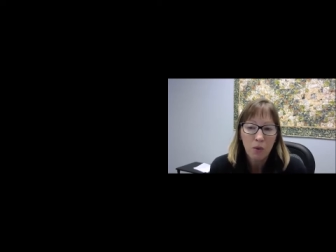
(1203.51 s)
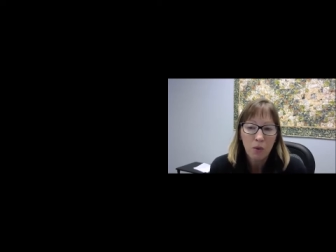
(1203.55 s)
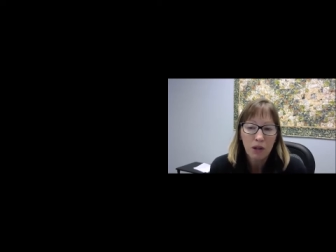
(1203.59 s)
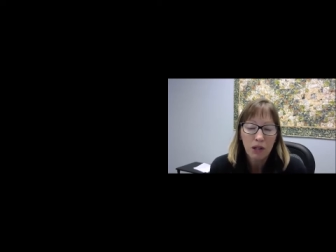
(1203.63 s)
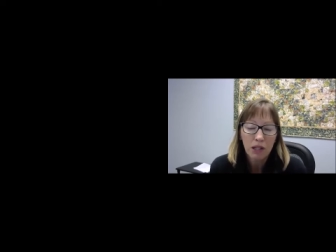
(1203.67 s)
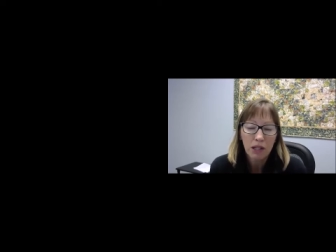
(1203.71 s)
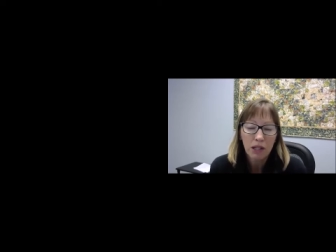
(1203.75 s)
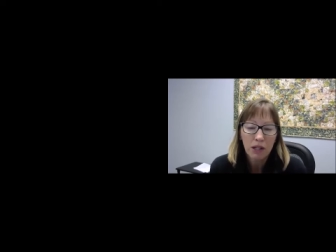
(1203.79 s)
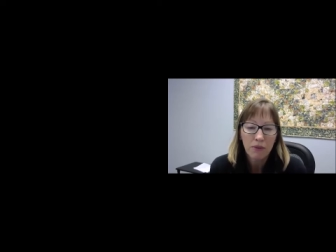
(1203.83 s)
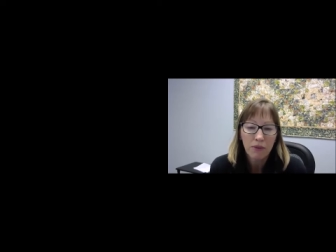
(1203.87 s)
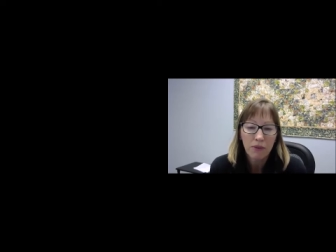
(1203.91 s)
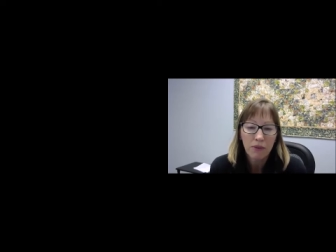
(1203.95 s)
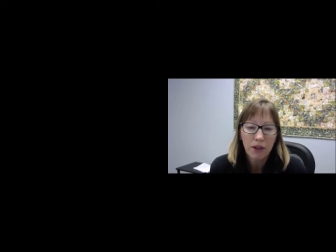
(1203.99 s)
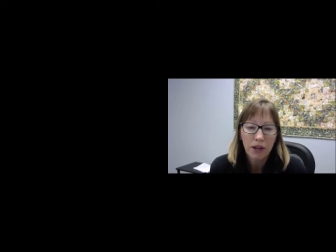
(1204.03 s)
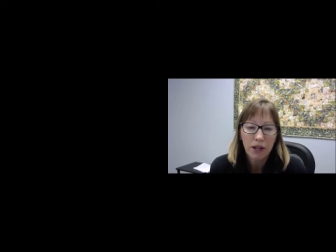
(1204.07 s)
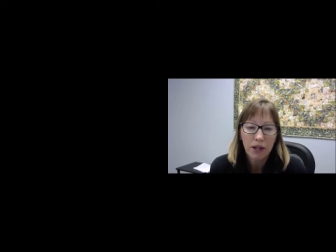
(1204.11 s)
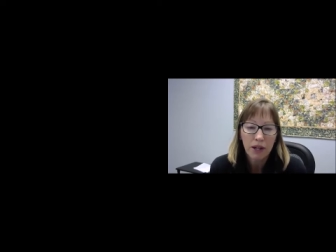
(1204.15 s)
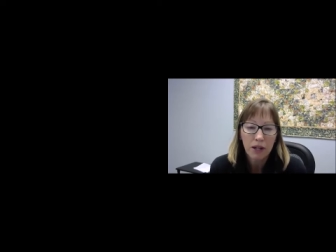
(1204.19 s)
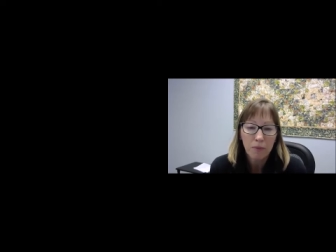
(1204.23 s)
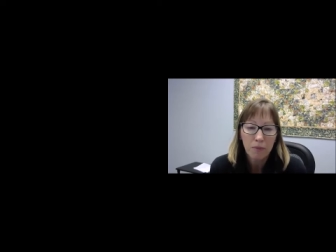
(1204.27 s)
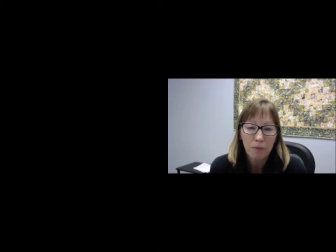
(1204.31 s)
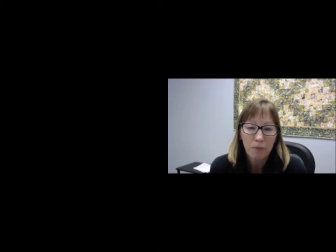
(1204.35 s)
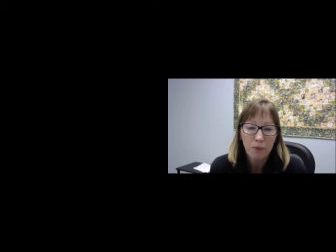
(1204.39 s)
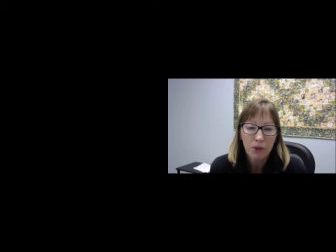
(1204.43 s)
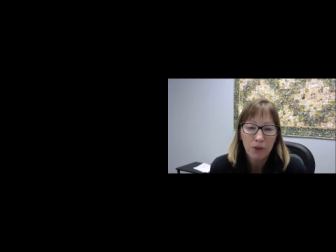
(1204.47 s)
We leave that
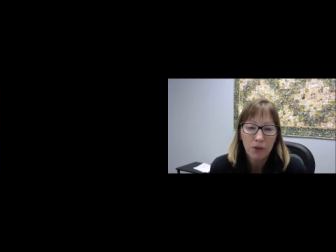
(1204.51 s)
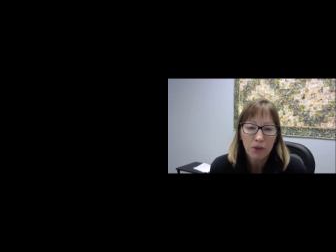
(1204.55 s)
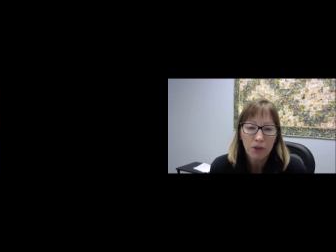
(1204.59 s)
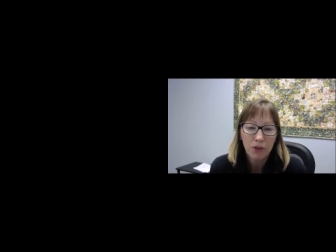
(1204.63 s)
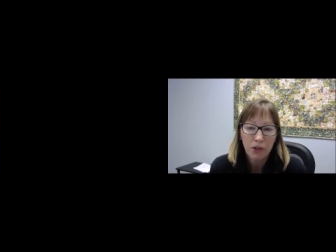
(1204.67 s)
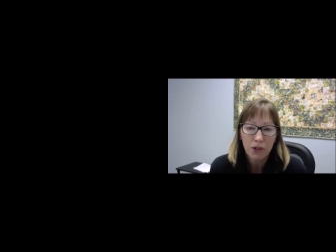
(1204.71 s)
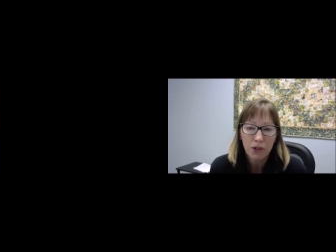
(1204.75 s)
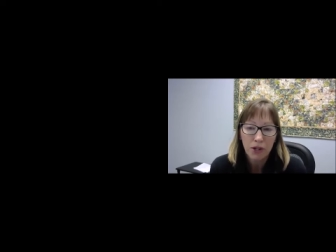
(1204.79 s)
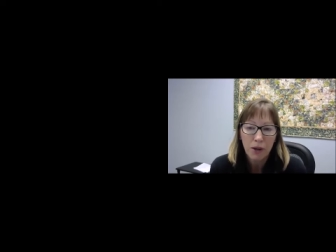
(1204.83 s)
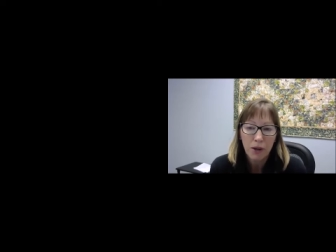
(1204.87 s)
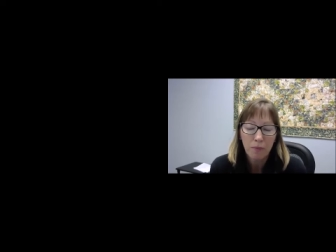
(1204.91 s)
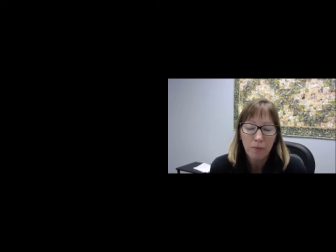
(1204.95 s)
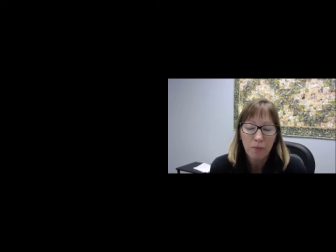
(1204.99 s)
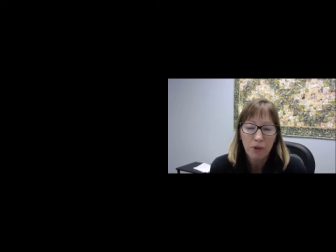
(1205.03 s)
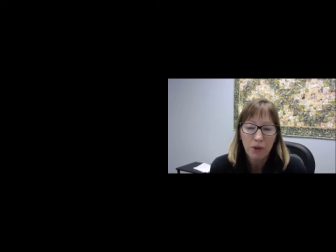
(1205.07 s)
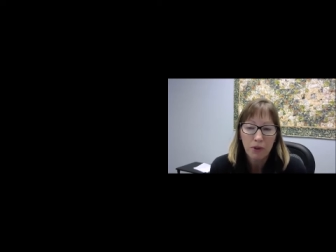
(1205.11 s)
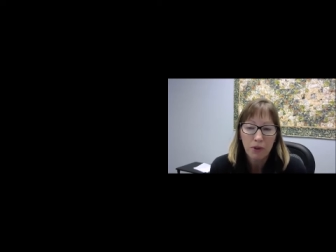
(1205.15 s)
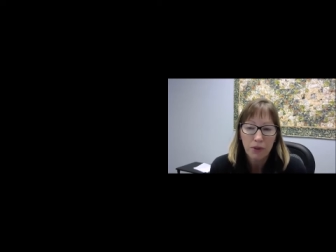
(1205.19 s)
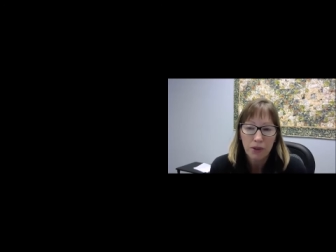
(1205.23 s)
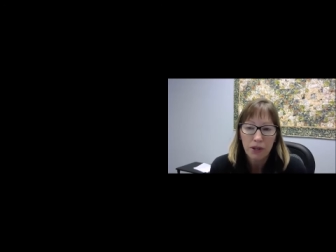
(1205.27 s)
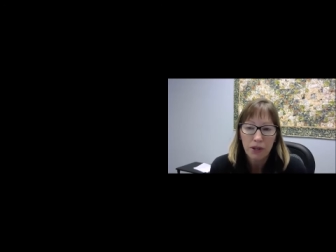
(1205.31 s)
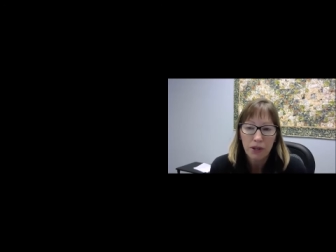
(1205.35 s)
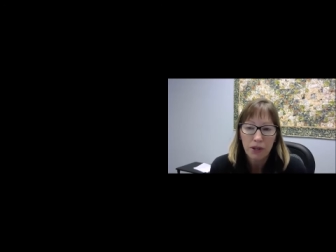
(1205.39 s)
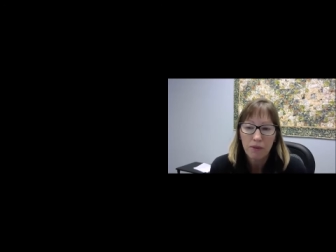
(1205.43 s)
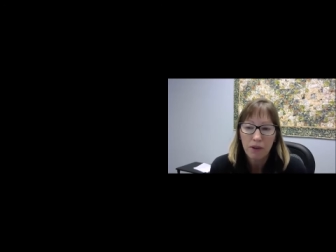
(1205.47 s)
up to the chapter
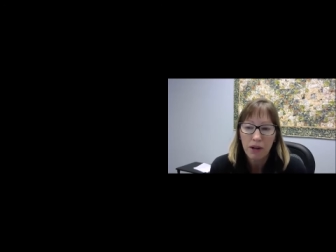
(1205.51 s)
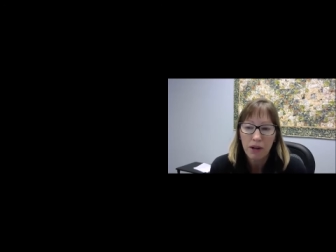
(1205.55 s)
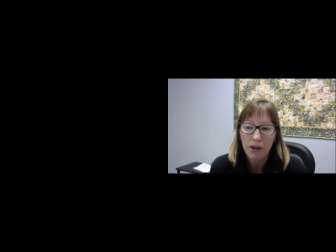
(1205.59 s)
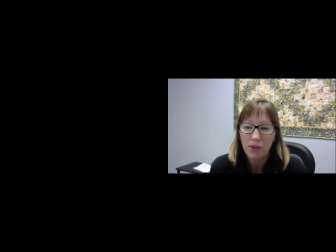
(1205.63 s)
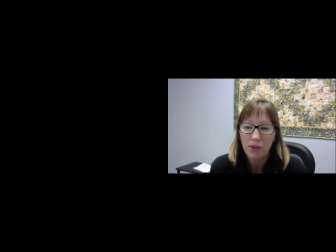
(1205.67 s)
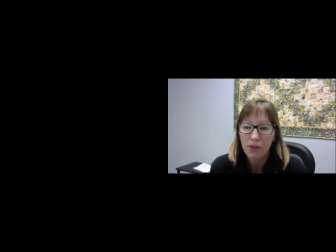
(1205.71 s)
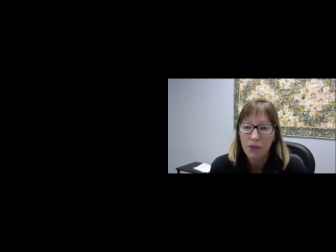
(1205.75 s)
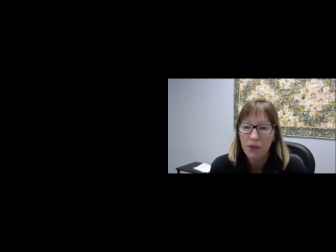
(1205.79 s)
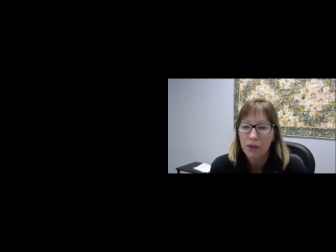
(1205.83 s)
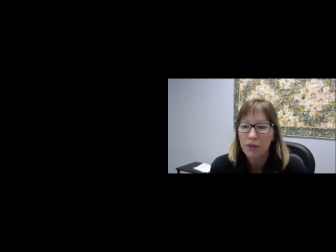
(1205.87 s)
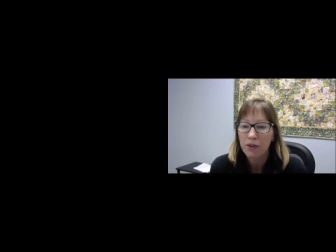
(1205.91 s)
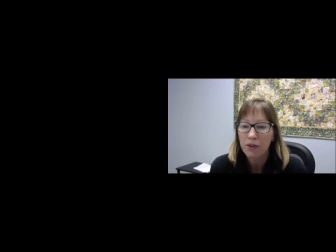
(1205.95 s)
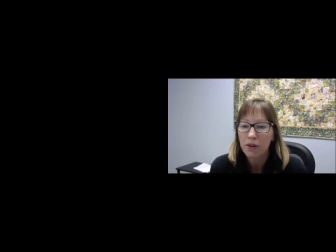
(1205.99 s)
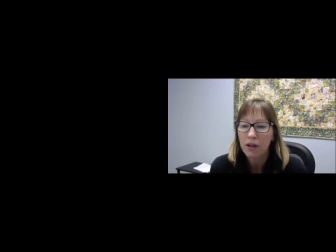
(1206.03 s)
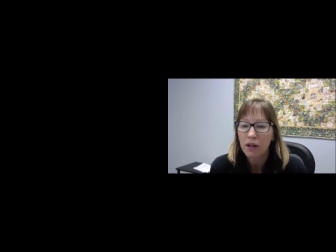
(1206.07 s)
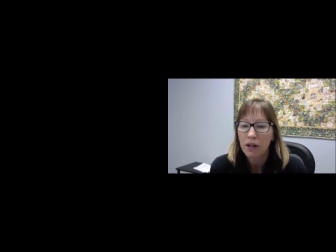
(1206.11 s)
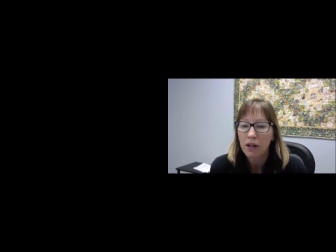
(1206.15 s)
and the advisor.